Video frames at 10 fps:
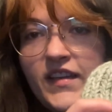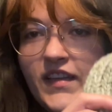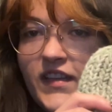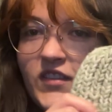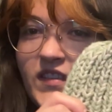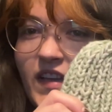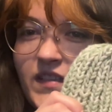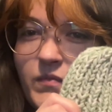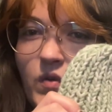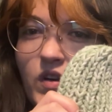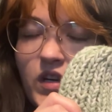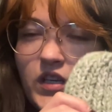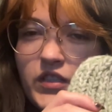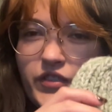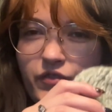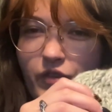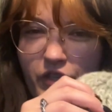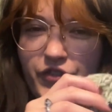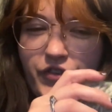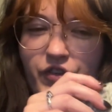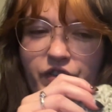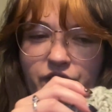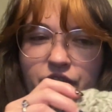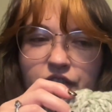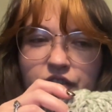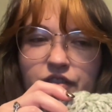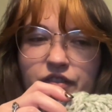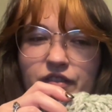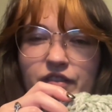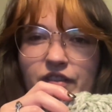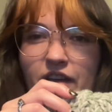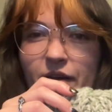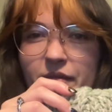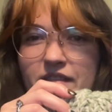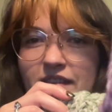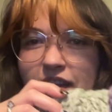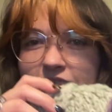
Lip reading: It just has more structure, I would say.